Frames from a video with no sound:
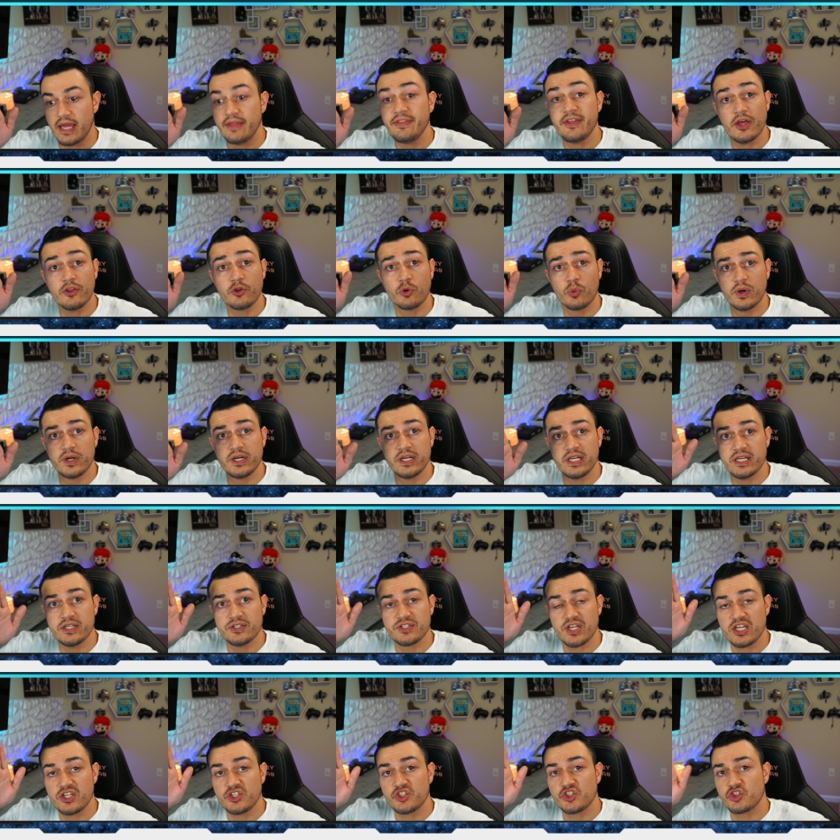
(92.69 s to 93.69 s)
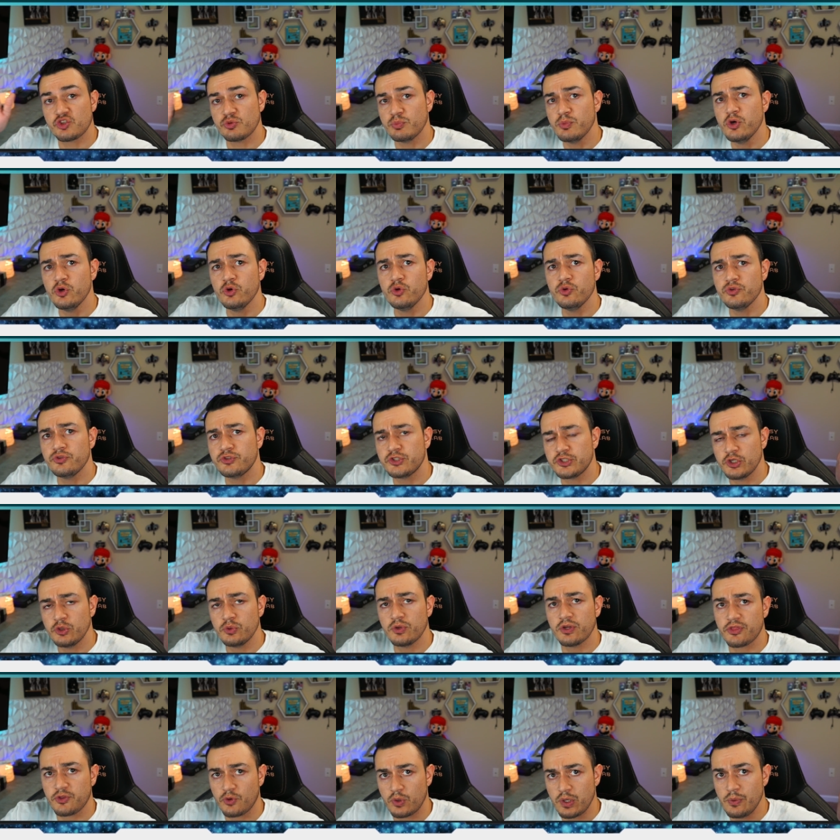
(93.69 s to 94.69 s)
and the other one is a smooth two
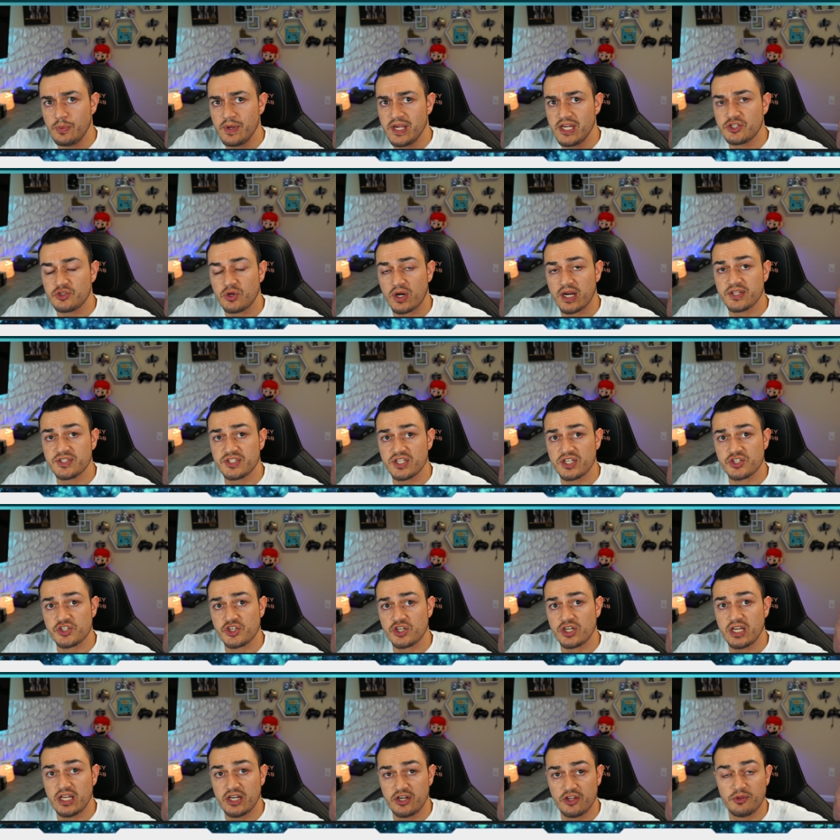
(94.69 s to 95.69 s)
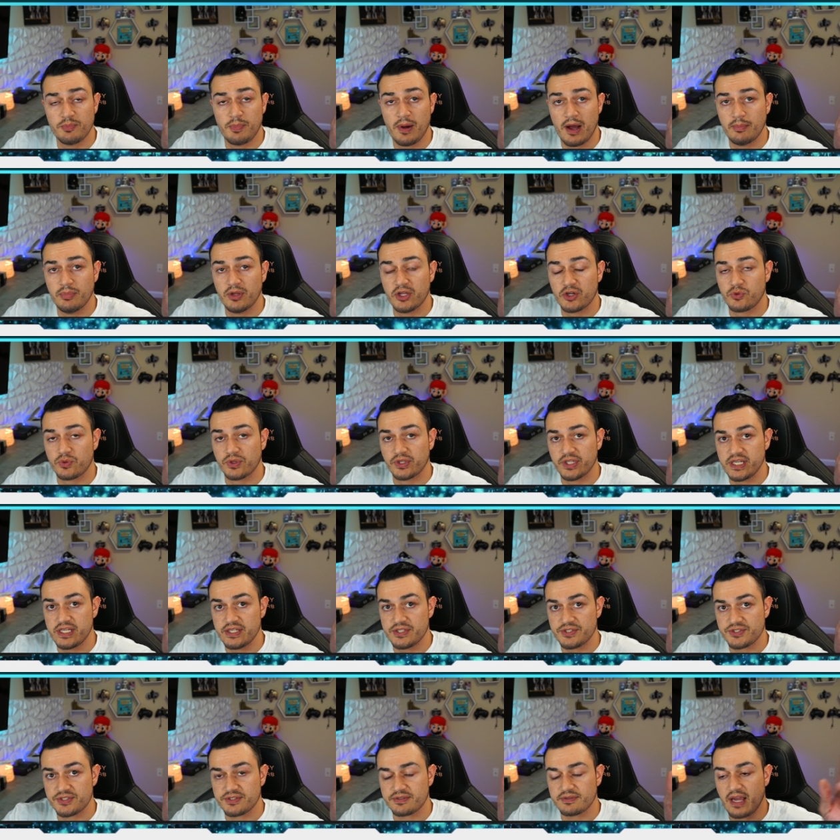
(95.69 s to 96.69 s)
to three week transition into the public
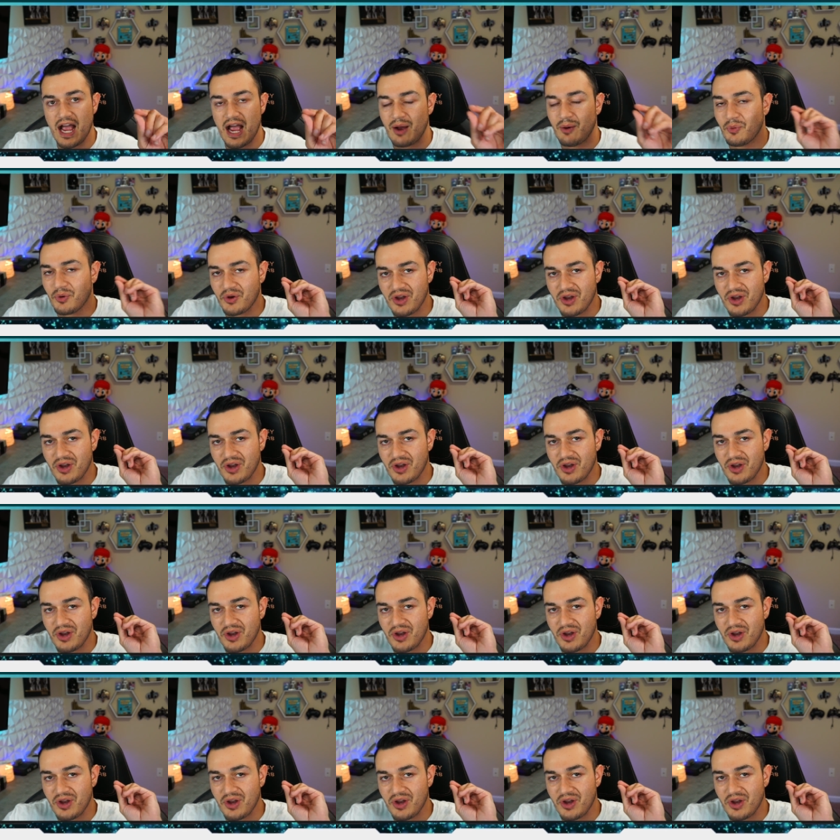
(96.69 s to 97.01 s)
release. I will